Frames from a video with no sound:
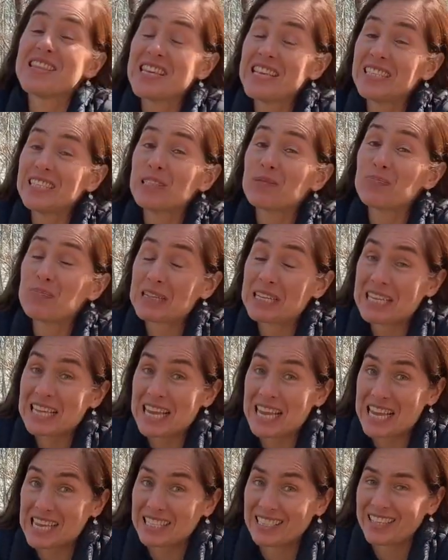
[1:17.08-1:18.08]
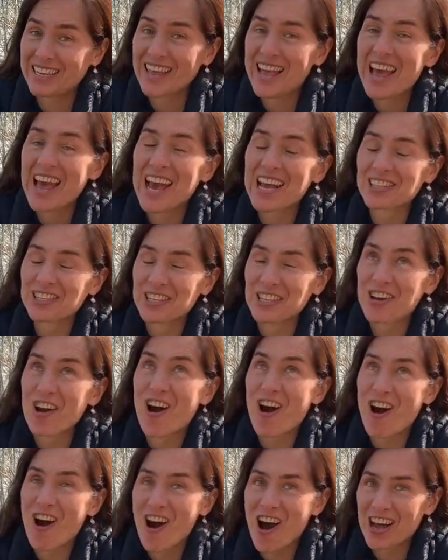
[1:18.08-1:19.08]
this plant has an
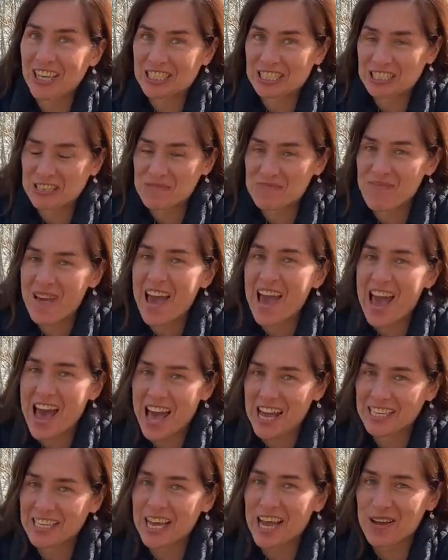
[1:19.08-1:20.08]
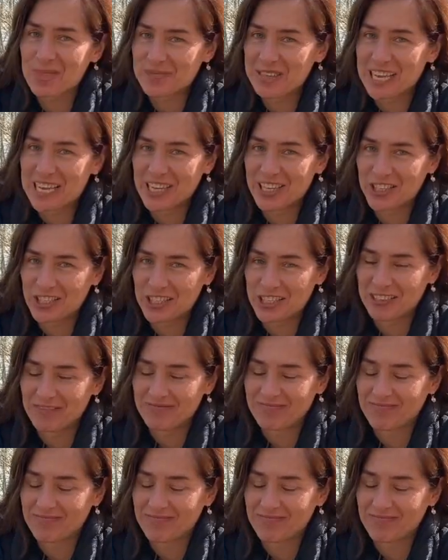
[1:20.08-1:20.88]
awesome adaptation.